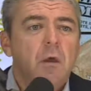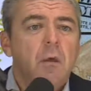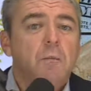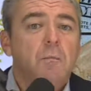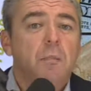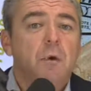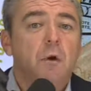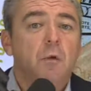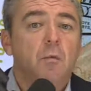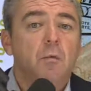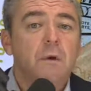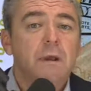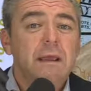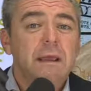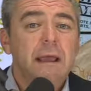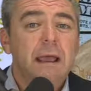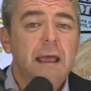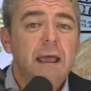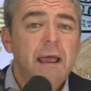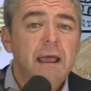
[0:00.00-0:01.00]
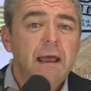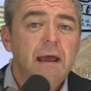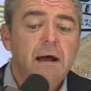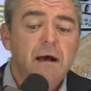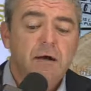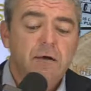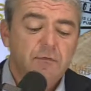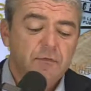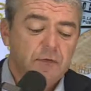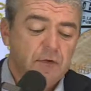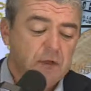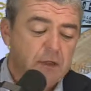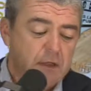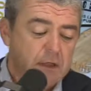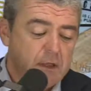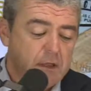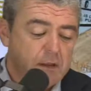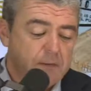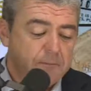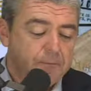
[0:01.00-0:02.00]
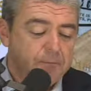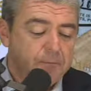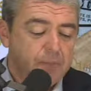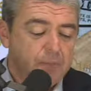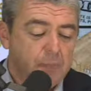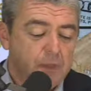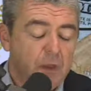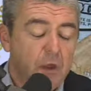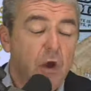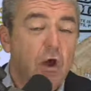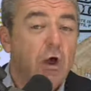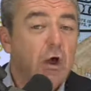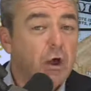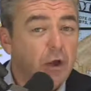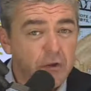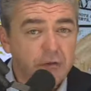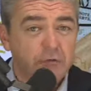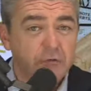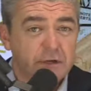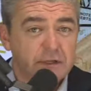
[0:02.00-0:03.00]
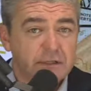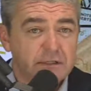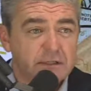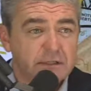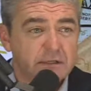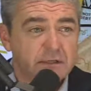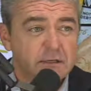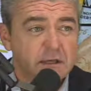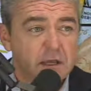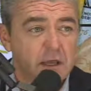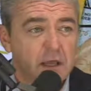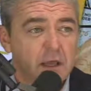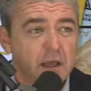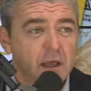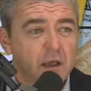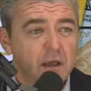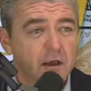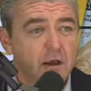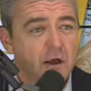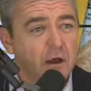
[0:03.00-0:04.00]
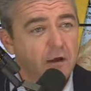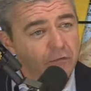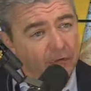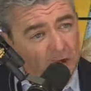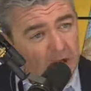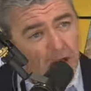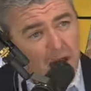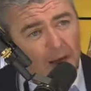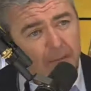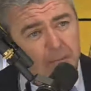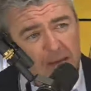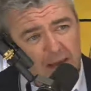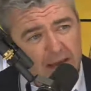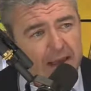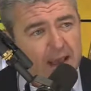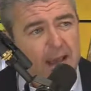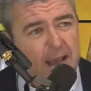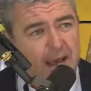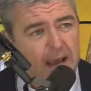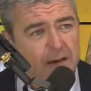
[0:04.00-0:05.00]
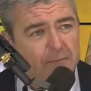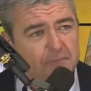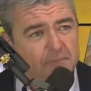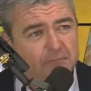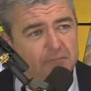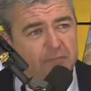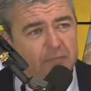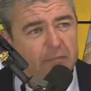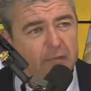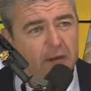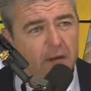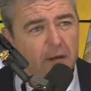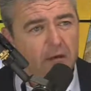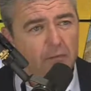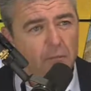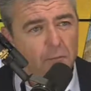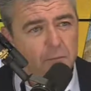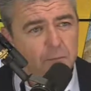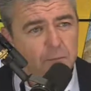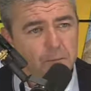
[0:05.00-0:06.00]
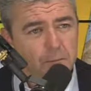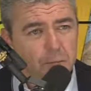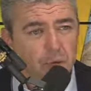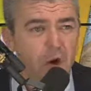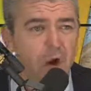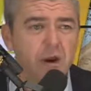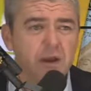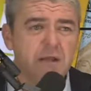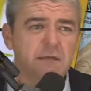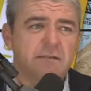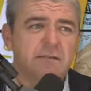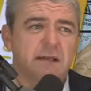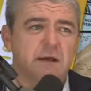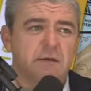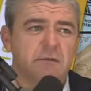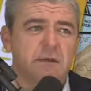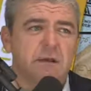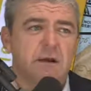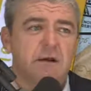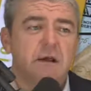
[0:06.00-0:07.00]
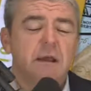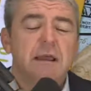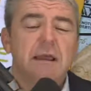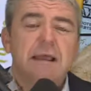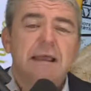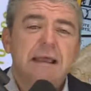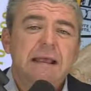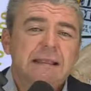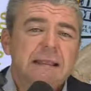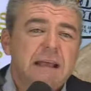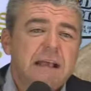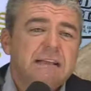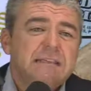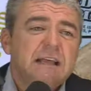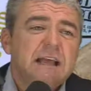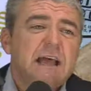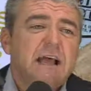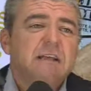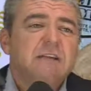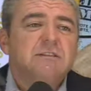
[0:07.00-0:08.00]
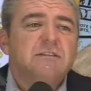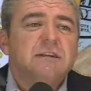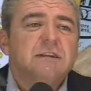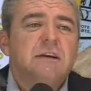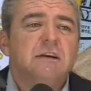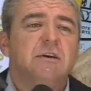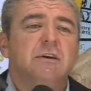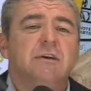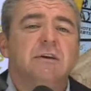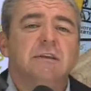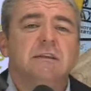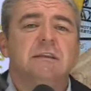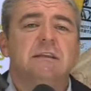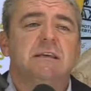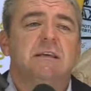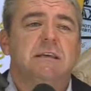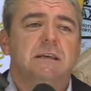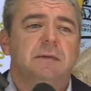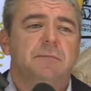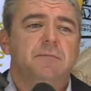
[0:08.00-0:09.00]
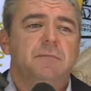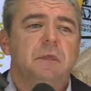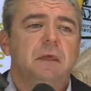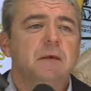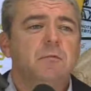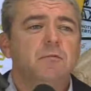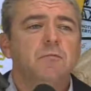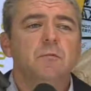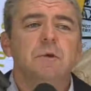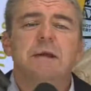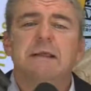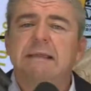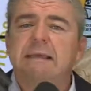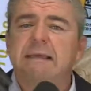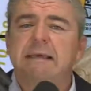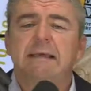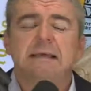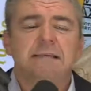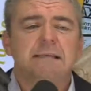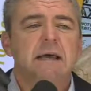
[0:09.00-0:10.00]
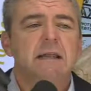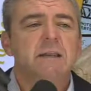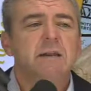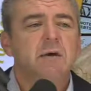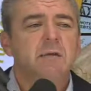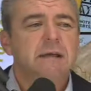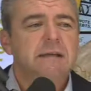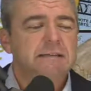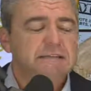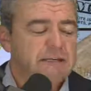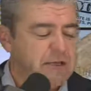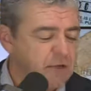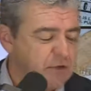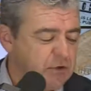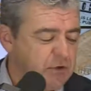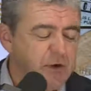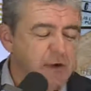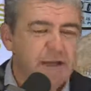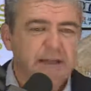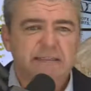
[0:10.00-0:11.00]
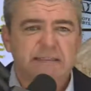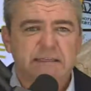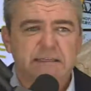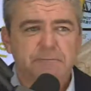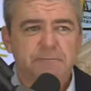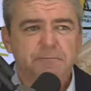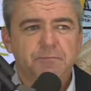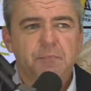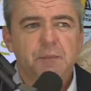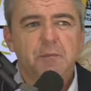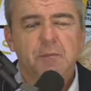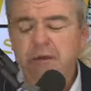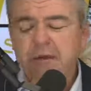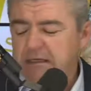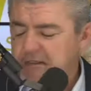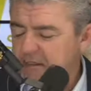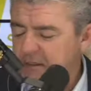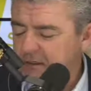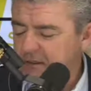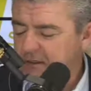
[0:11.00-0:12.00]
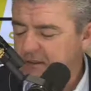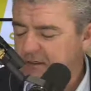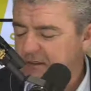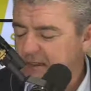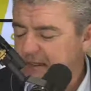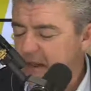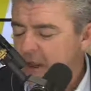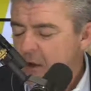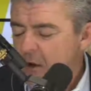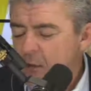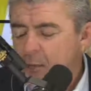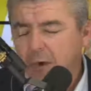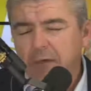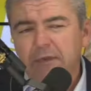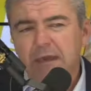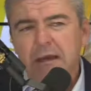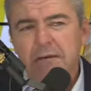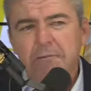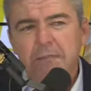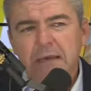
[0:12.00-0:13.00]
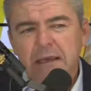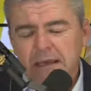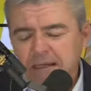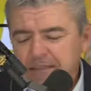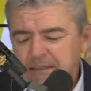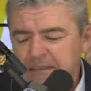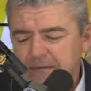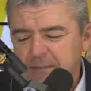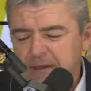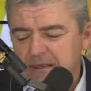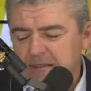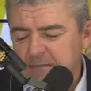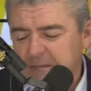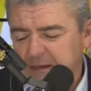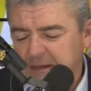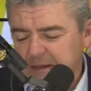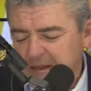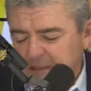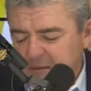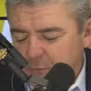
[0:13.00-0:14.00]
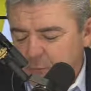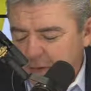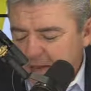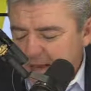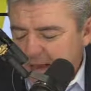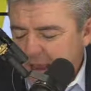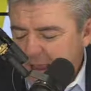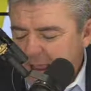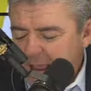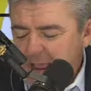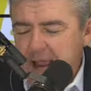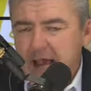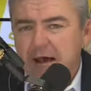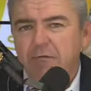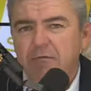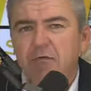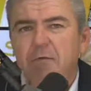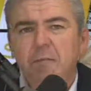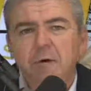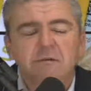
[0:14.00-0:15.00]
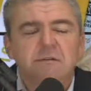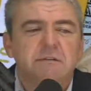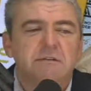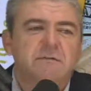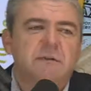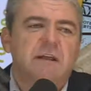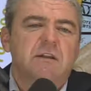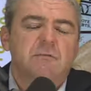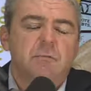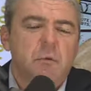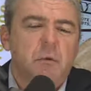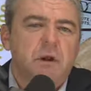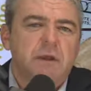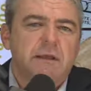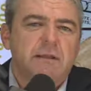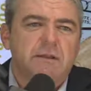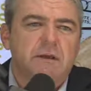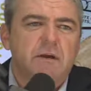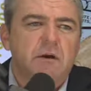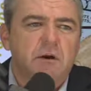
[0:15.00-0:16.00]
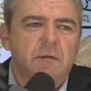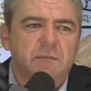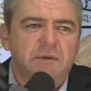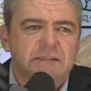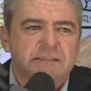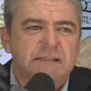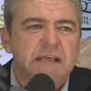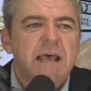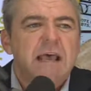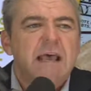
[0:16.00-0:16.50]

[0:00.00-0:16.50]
but we have hundreds of copycat products out there. And that's actually a good thing. It really is. I know that sounds crazy, but it's a good thing. What that means, Smith, is we have the most effective product in the car business,